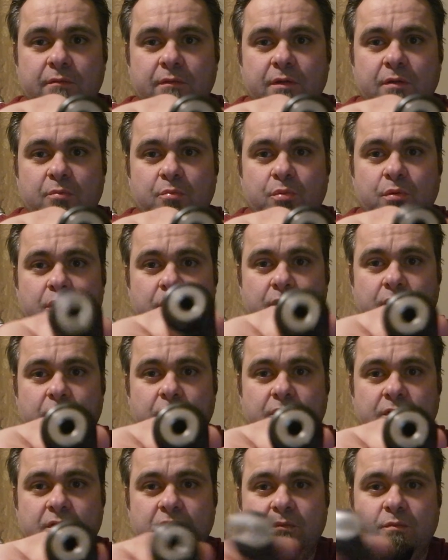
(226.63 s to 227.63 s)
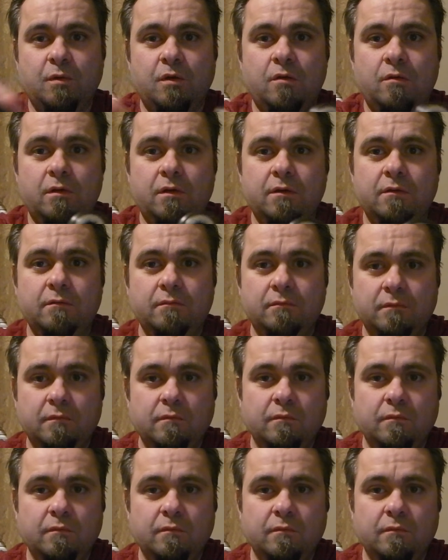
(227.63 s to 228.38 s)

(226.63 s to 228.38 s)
input goes in the small one,